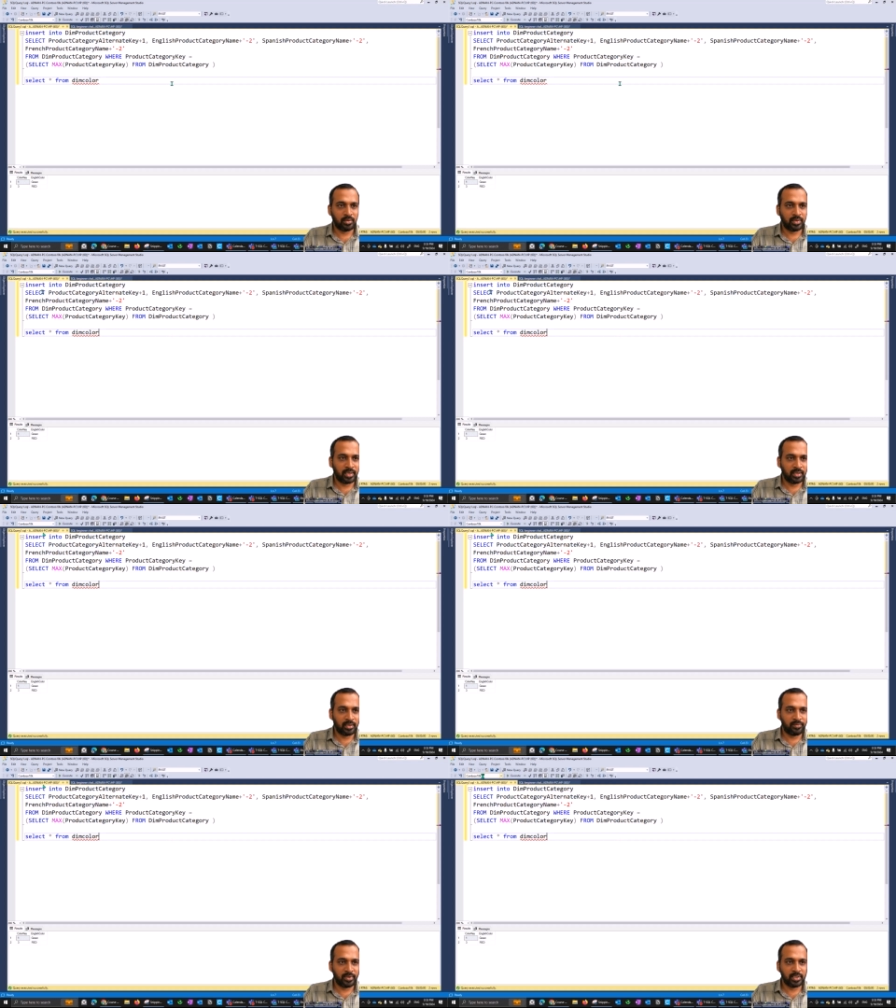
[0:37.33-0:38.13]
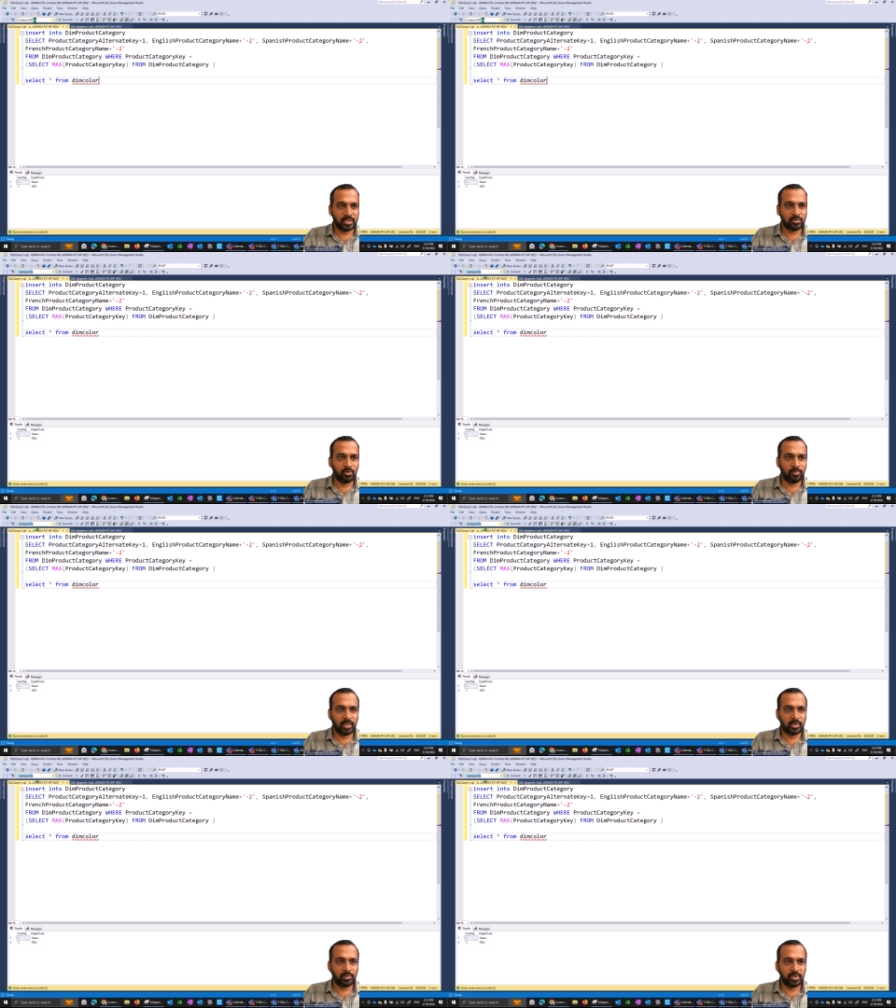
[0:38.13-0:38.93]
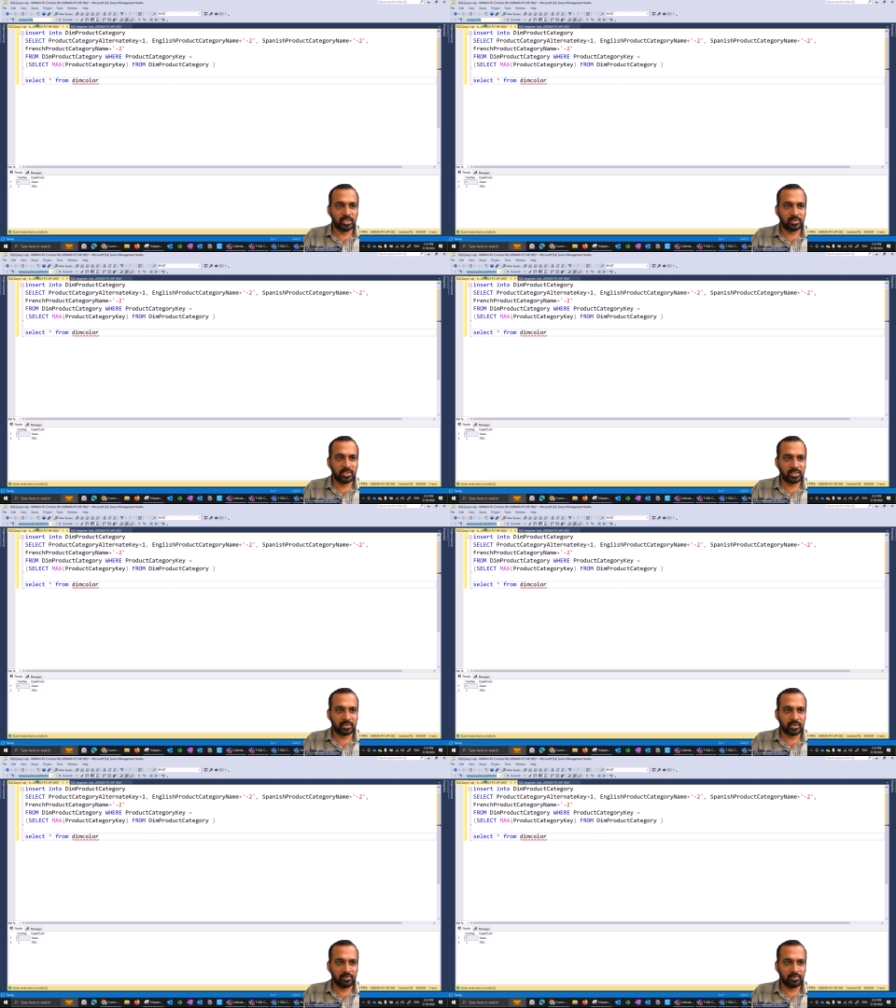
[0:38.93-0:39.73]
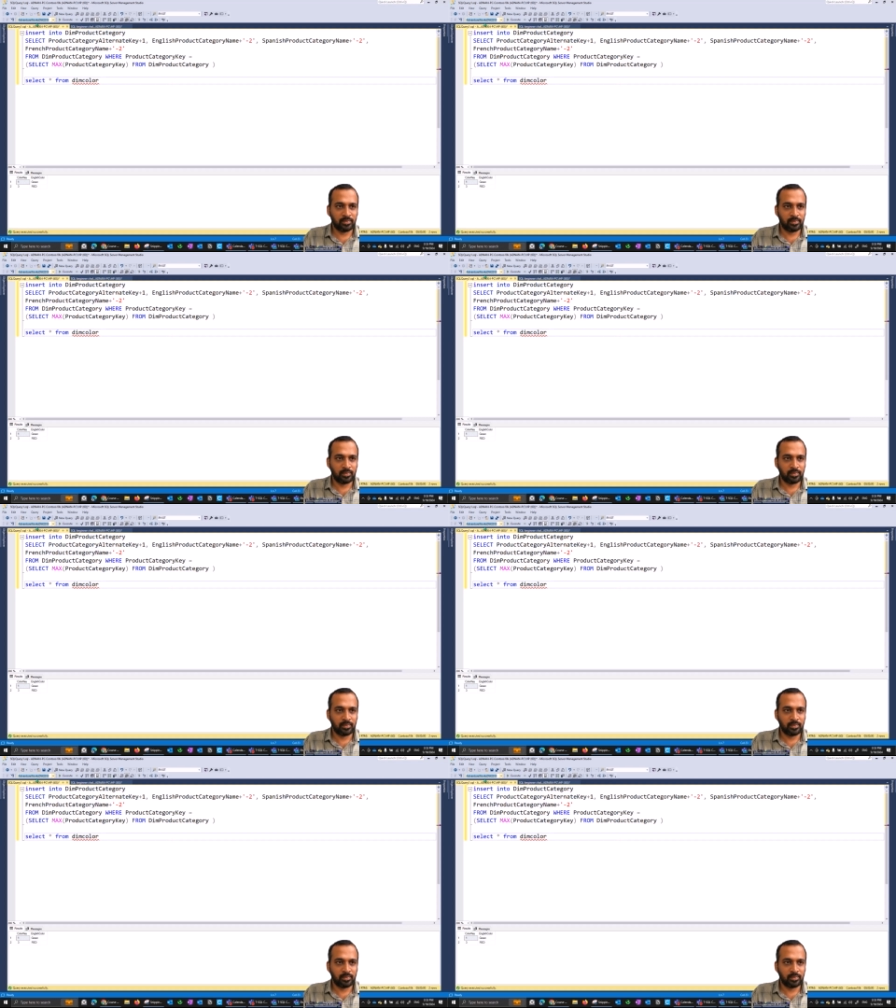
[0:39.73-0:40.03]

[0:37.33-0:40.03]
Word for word: Okay, if I just go back to this itself.